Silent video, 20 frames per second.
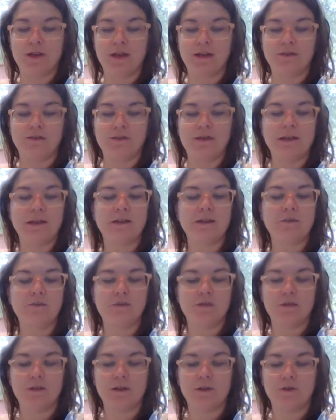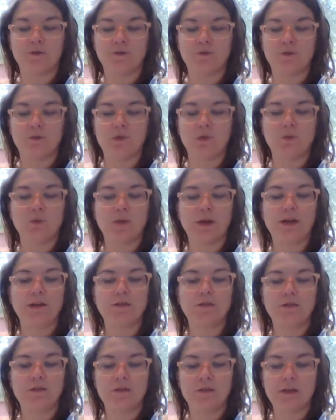as they themselves were
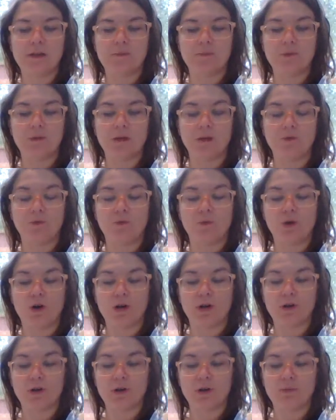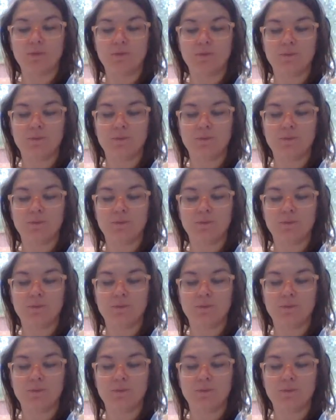waist deep in water.